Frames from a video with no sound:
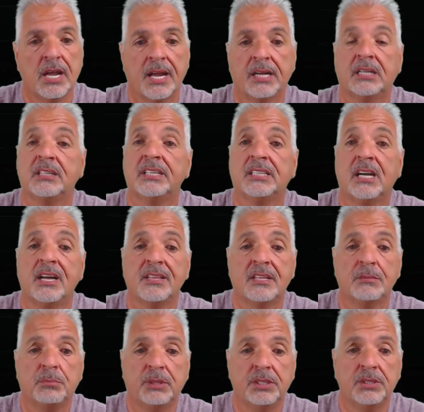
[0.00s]
and click on
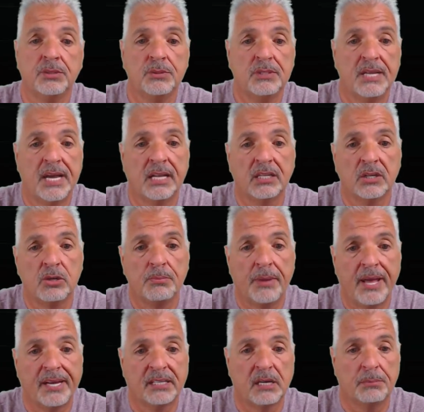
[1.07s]
the blue download
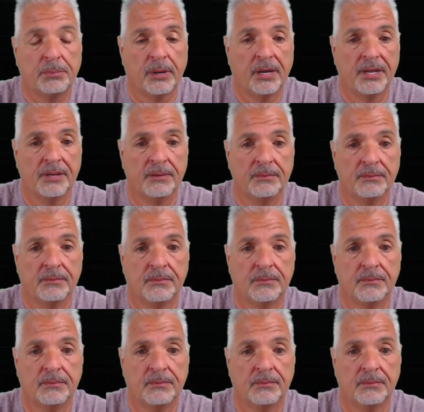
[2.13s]
backup button.